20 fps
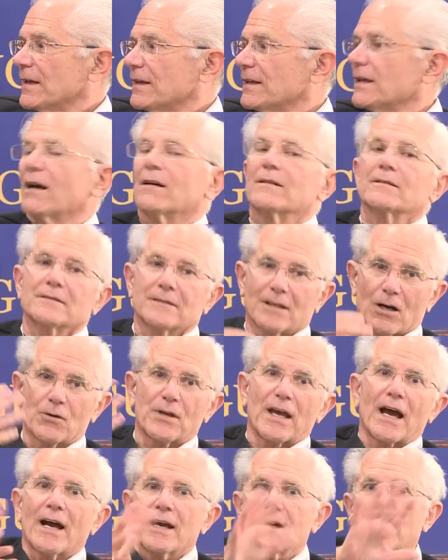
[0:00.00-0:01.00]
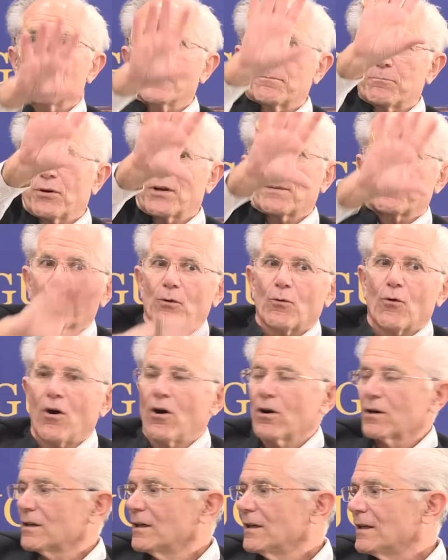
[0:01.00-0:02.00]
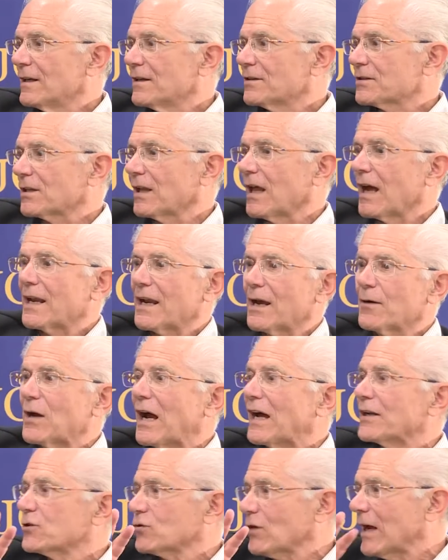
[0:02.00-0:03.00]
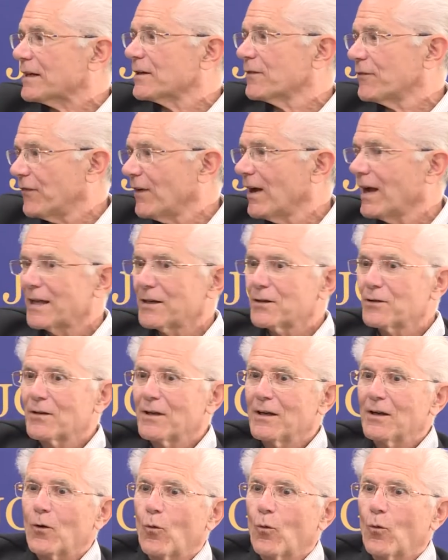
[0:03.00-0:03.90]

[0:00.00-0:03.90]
Yeah, okay. I put up the wrong slide. I tried to find...